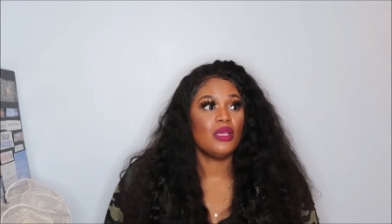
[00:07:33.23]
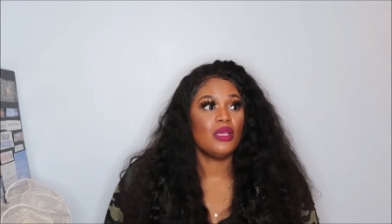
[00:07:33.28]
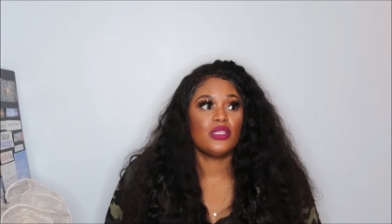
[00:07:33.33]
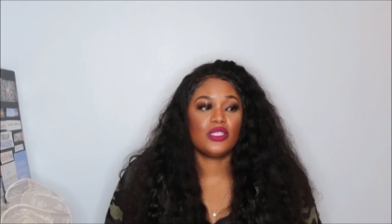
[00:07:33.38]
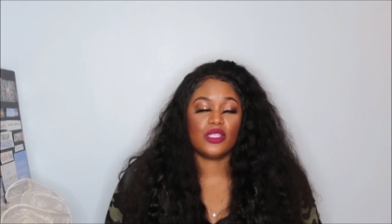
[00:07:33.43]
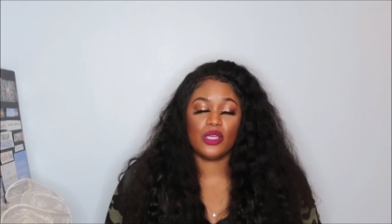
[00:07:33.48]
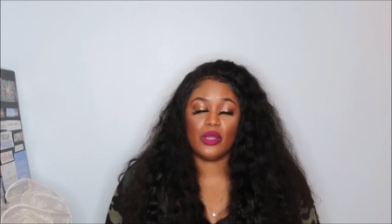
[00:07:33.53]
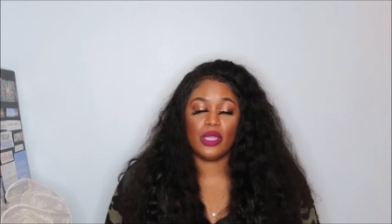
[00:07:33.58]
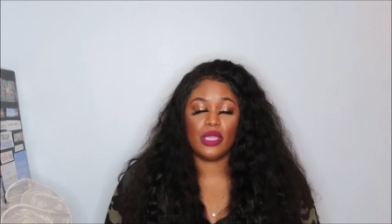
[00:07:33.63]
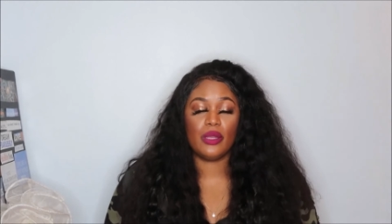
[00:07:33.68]

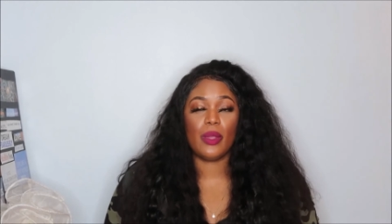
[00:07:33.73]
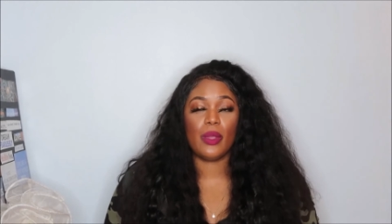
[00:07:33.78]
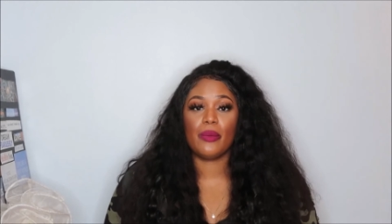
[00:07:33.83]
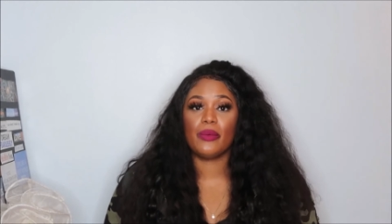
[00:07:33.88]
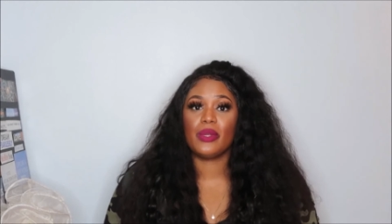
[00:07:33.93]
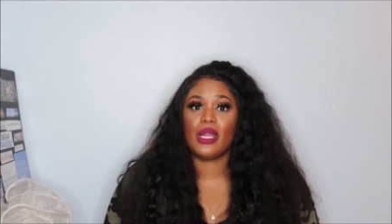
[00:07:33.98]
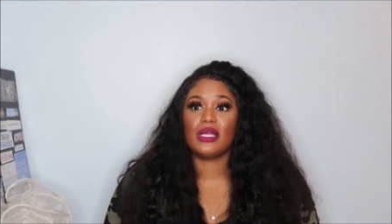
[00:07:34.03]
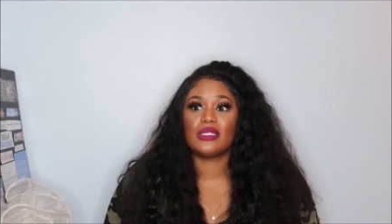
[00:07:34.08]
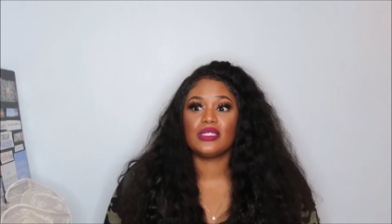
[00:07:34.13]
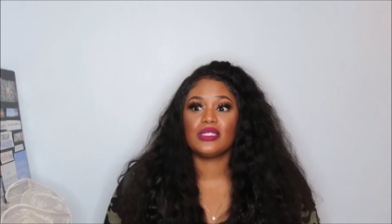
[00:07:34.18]
So anyway,
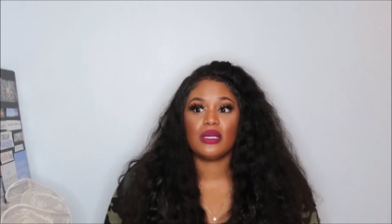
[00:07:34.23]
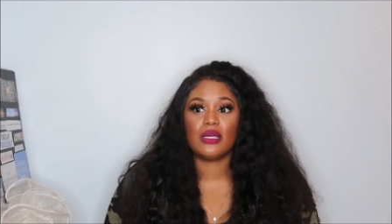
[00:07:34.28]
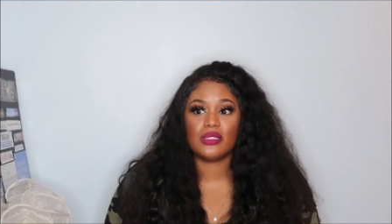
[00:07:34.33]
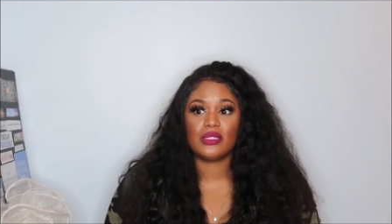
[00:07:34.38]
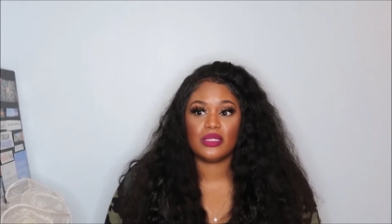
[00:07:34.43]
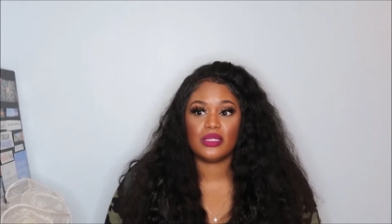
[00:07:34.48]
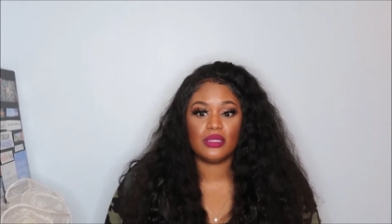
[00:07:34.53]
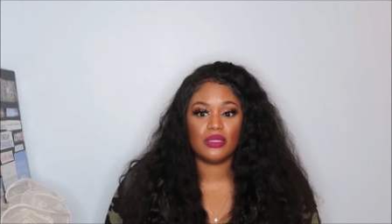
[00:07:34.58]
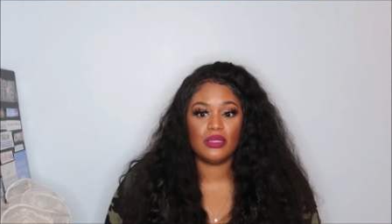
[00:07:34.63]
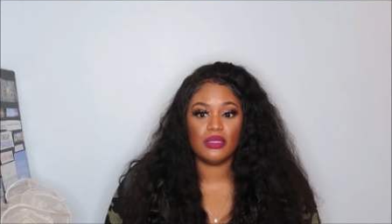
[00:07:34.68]
when I talked
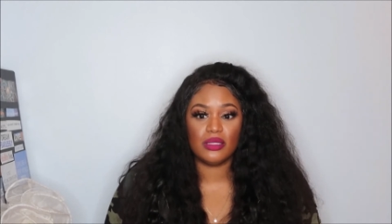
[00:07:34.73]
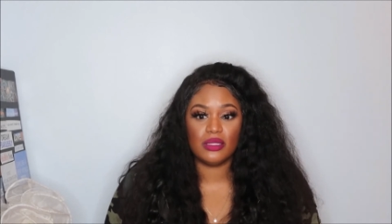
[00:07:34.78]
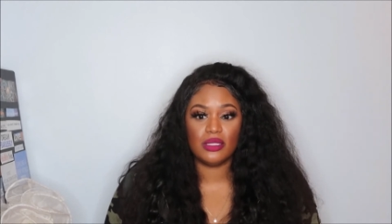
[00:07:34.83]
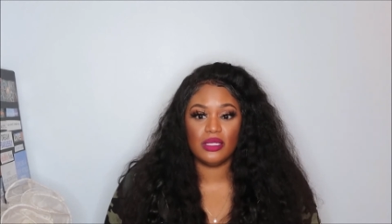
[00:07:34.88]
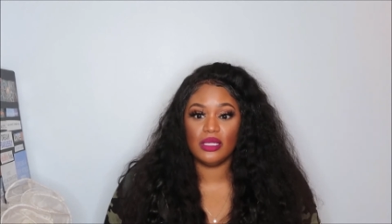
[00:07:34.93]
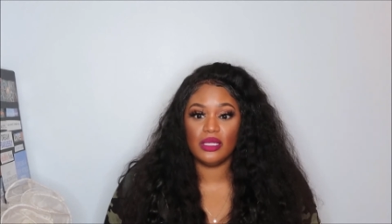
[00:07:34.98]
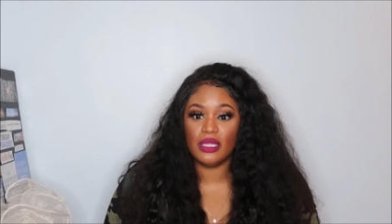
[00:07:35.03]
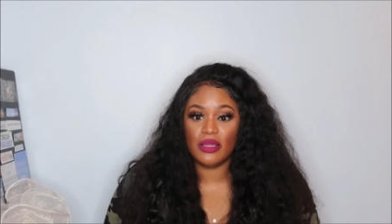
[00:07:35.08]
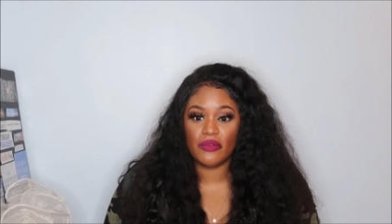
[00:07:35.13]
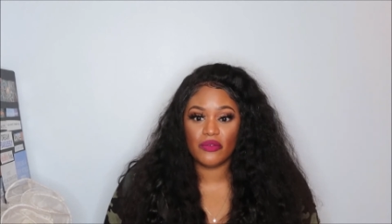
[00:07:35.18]
to the
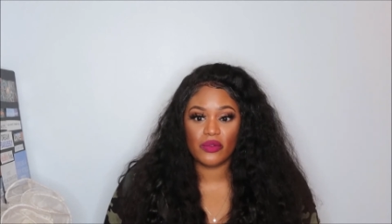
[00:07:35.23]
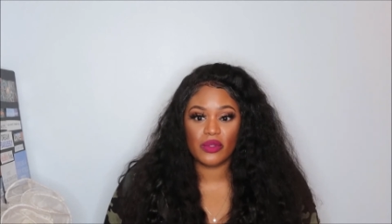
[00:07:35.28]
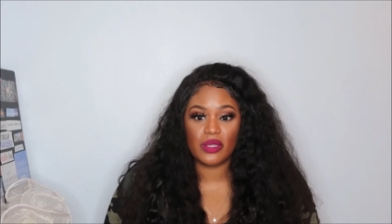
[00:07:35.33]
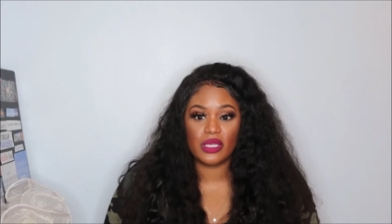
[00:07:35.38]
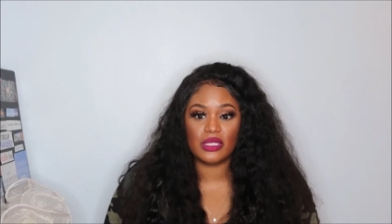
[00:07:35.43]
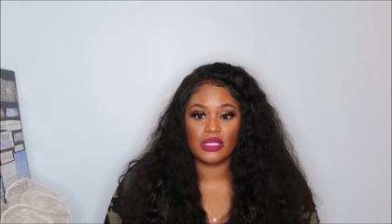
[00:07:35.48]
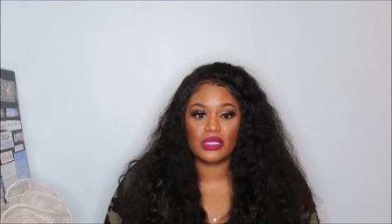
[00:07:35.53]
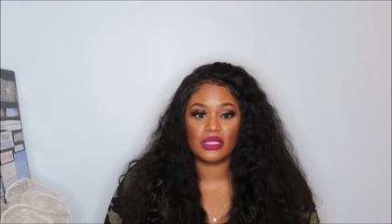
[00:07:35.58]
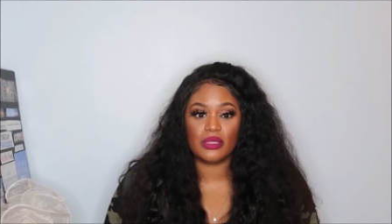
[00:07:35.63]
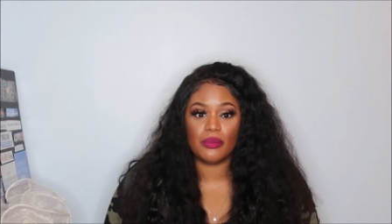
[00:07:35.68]

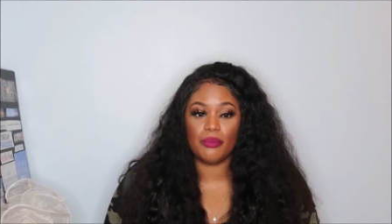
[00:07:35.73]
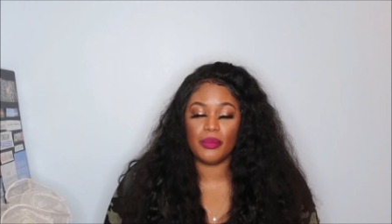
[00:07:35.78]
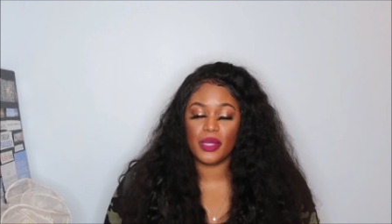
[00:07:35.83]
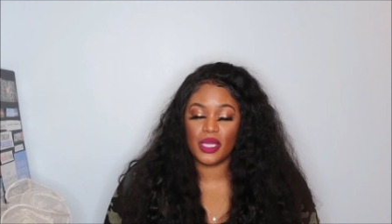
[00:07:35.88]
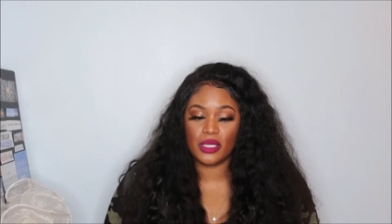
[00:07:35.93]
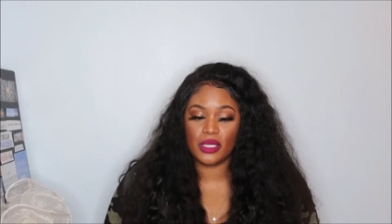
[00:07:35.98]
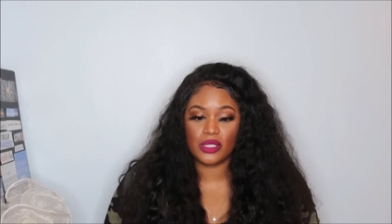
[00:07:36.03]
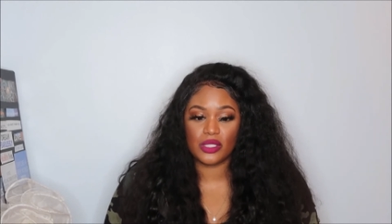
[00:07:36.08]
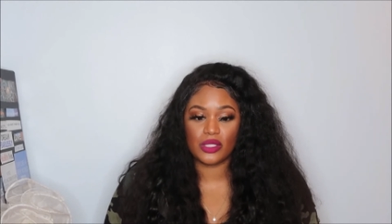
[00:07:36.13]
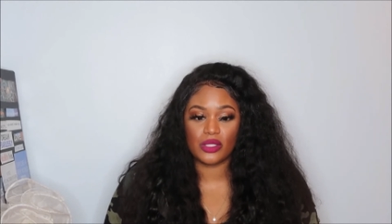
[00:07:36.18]
deliverance
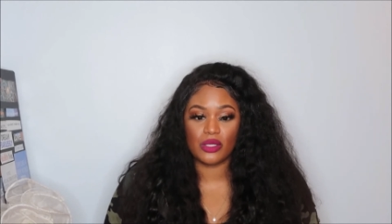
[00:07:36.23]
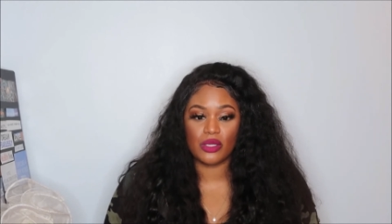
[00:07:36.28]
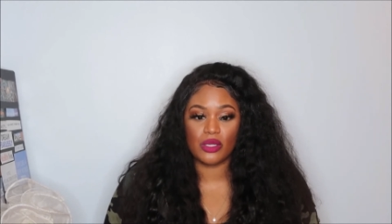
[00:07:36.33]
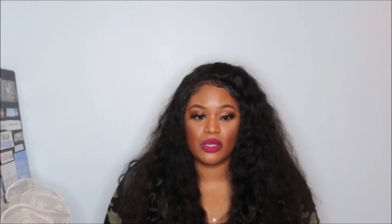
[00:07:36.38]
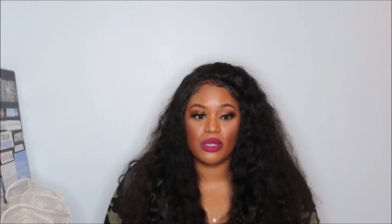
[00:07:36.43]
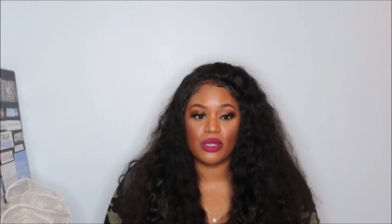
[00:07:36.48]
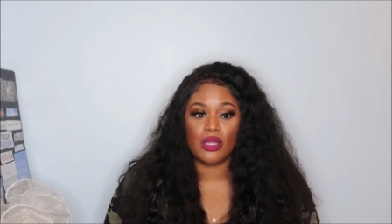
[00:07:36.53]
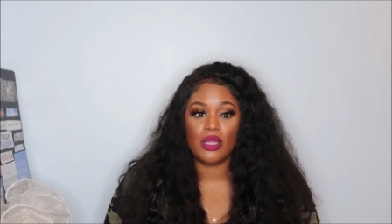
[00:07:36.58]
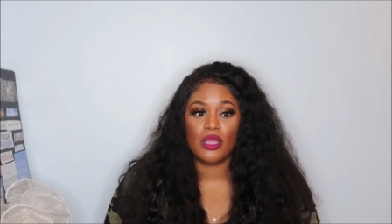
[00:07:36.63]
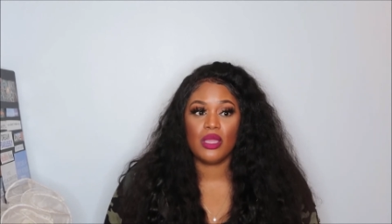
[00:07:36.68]

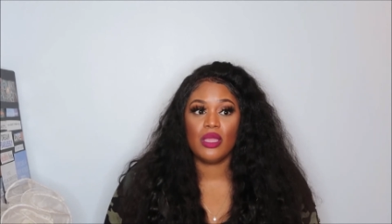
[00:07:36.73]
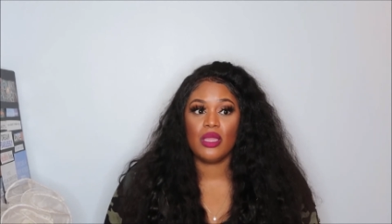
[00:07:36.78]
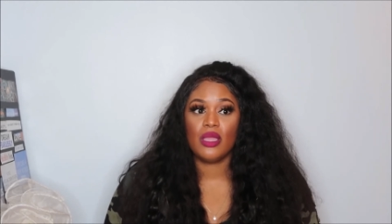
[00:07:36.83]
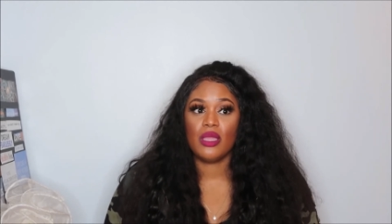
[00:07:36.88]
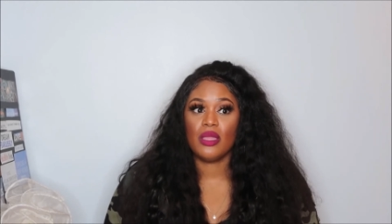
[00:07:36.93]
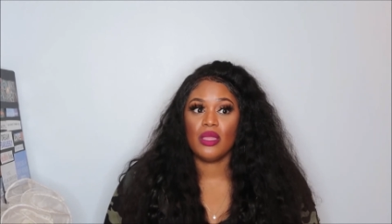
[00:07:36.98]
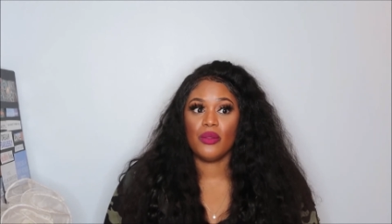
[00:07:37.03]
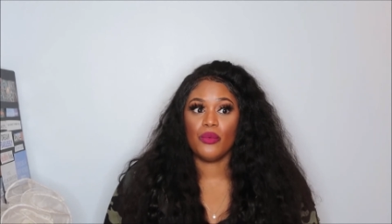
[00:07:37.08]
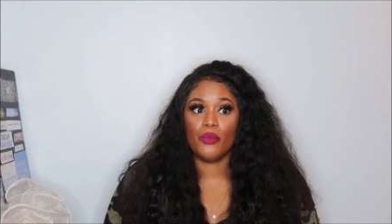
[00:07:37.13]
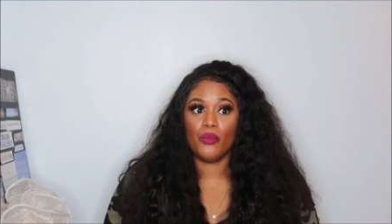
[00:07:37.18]
minister,
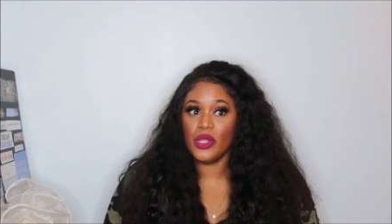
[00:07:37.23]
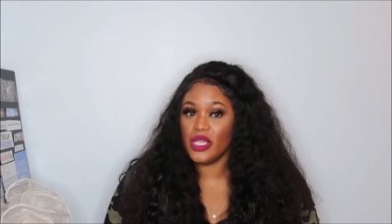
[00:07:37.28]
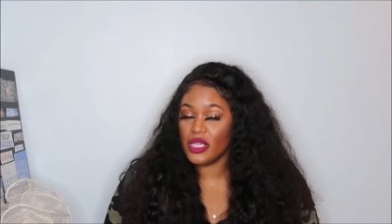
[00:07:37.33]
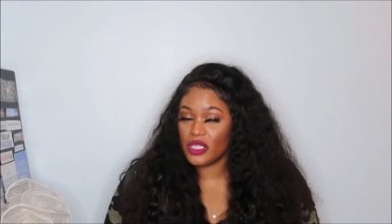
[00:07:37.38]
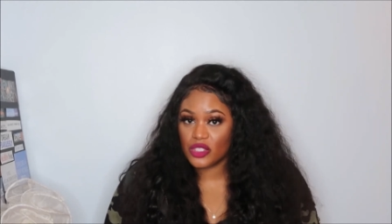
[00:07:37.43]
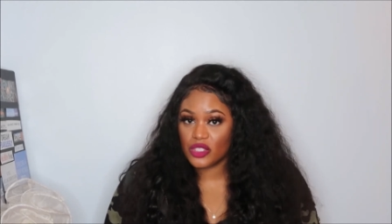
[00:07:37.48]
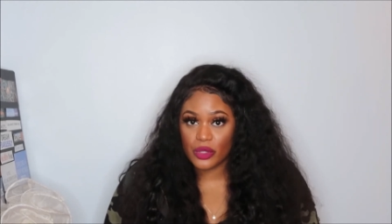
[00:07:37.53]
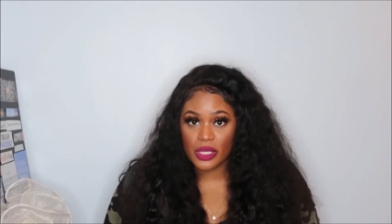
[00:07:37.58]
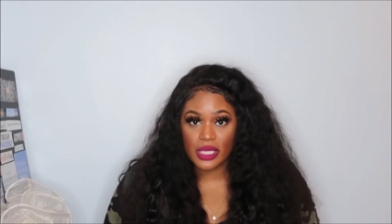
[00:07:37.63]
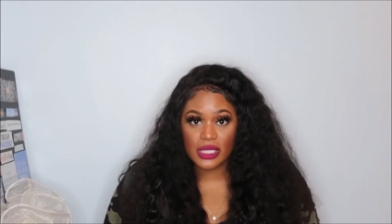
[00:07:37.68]
we
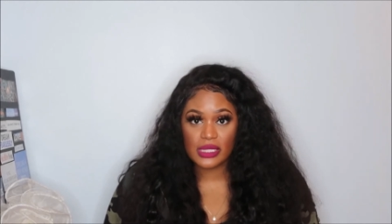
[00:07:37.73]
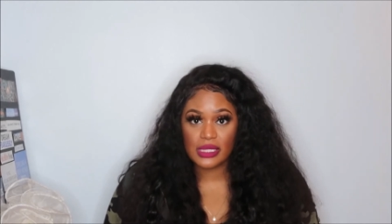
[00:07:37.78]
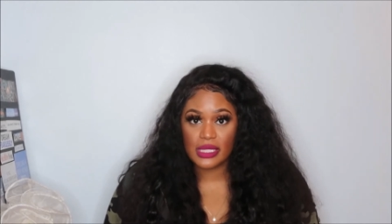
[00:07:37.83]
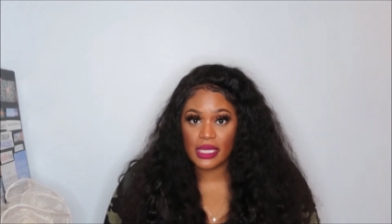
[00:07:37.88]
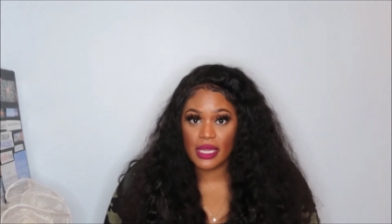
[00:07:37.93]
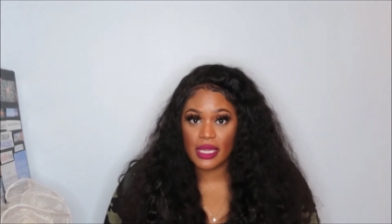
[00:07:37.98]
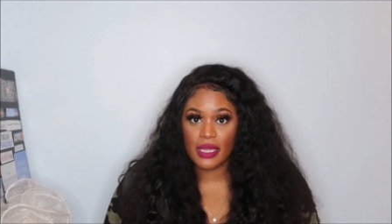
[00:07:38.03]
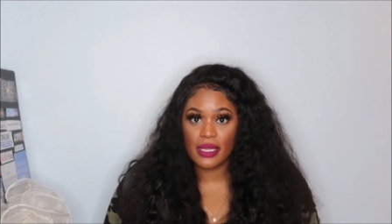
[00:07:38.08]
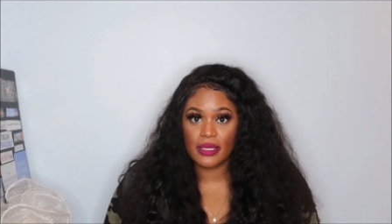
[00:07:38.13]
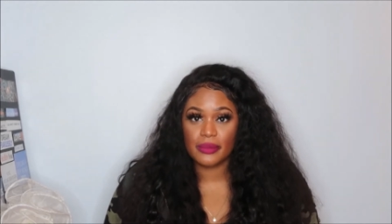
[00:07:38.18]
addressed
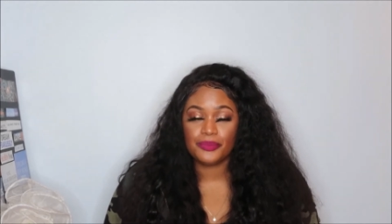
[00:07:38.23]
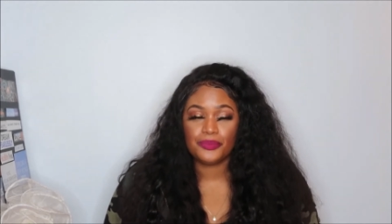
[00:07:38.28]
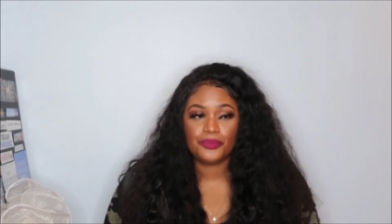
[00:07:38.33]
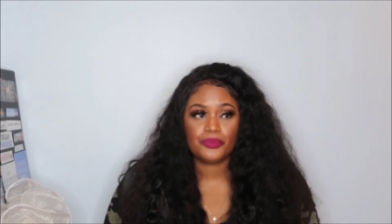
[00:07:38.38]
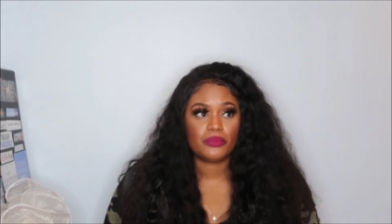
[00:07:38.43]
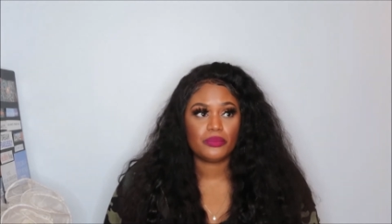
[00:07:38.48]
that.